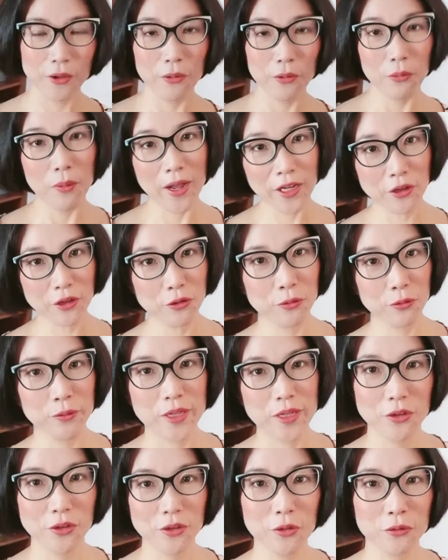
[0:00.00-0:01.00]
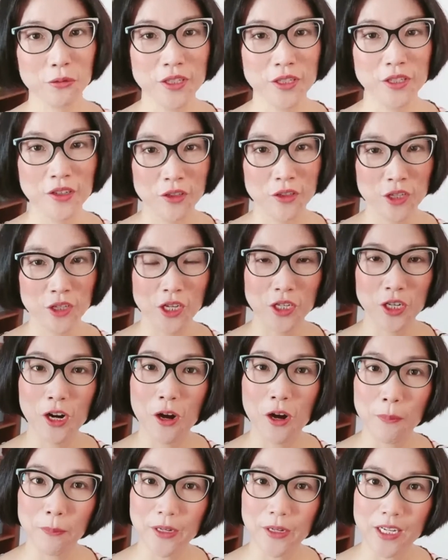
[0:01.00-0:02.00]
Why do we need to research on the
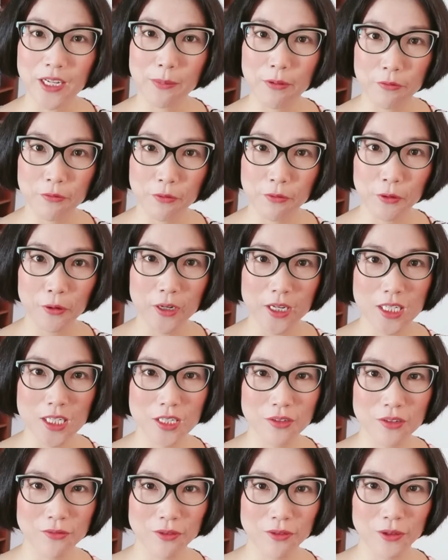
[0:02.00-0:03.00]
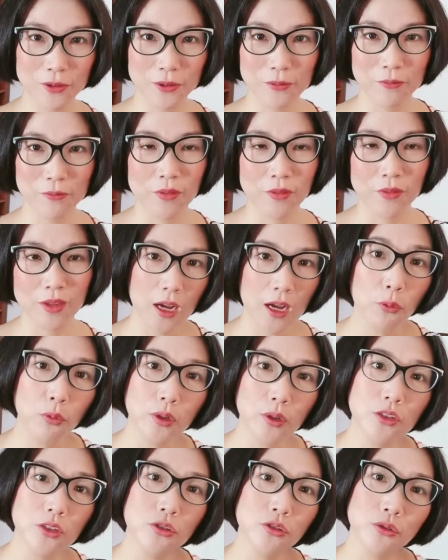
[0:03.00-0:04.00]
company before interview? I
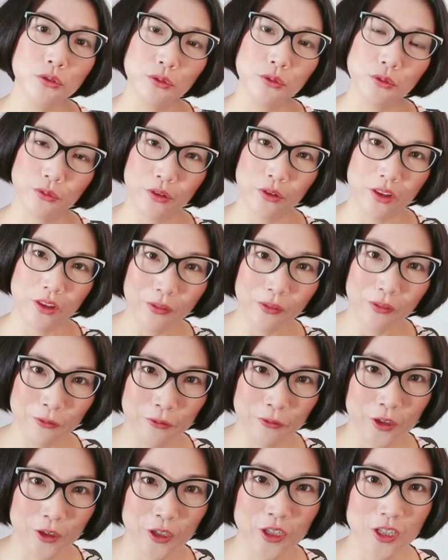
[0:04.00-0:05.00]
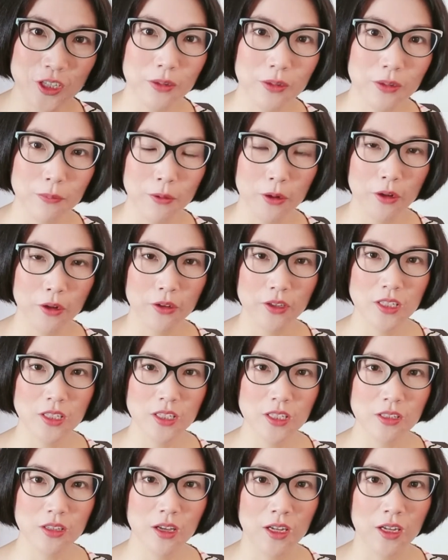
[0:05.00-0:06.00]
want you to think further
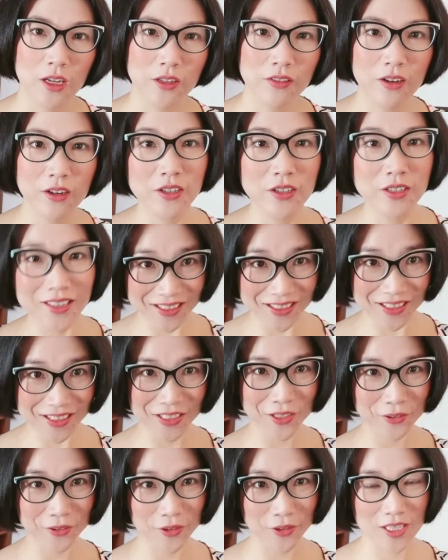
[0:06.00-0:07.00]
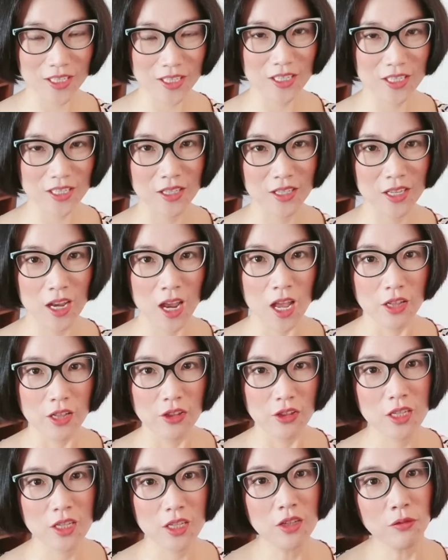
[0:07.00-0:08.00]
because there's another reason.
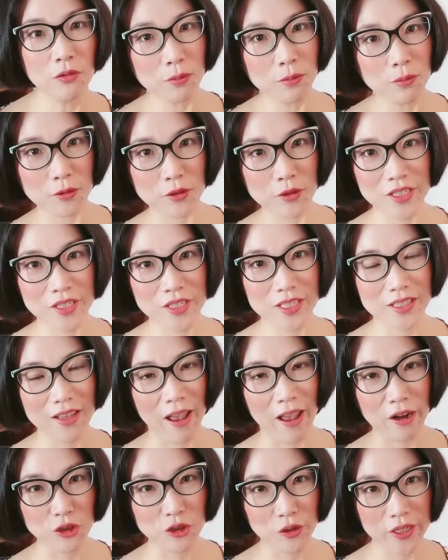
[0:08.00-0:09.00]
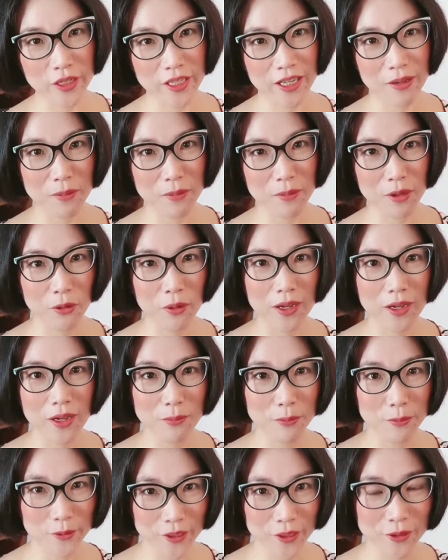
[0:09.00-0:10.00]
The interview process actually can be quite
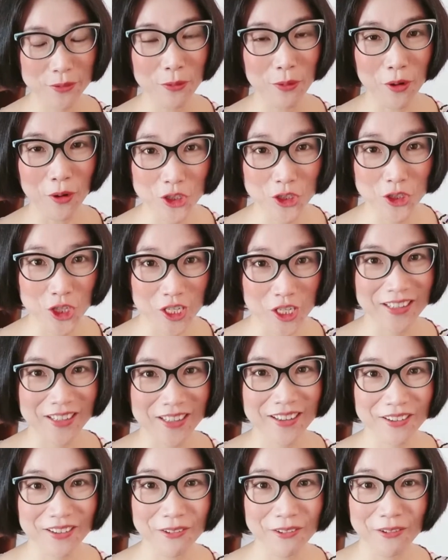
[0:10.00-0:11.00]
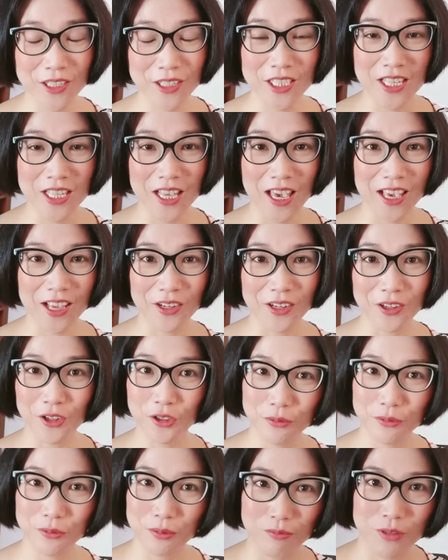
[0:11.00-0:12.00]
brainwashing. We say a lot
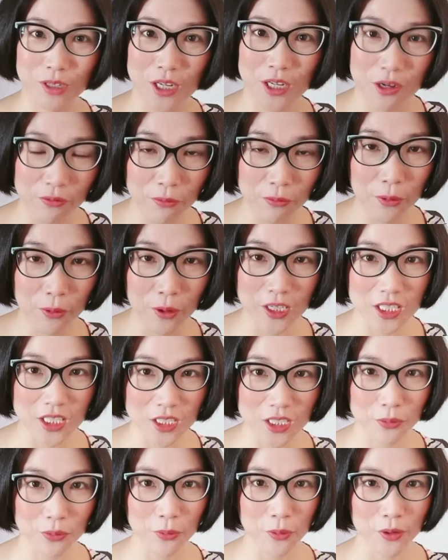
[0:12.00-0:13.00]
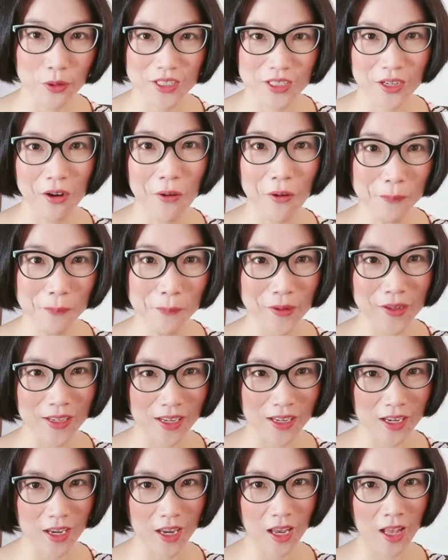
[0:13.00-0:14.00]
of love words towards the
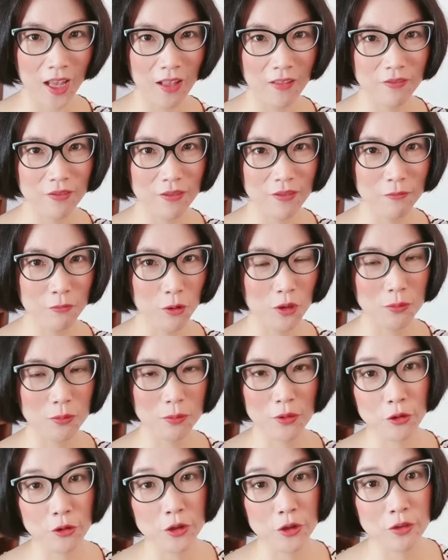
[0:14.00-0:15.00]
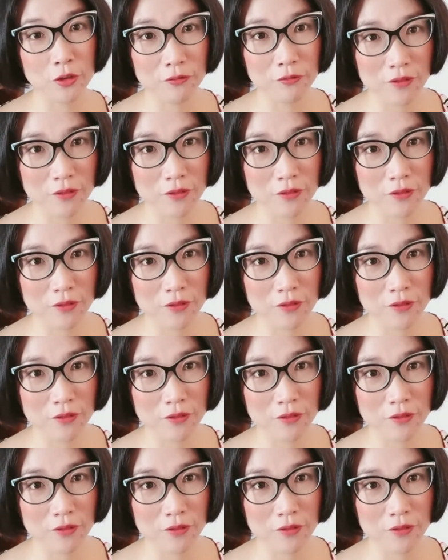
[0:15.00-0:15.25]
company, and for a period of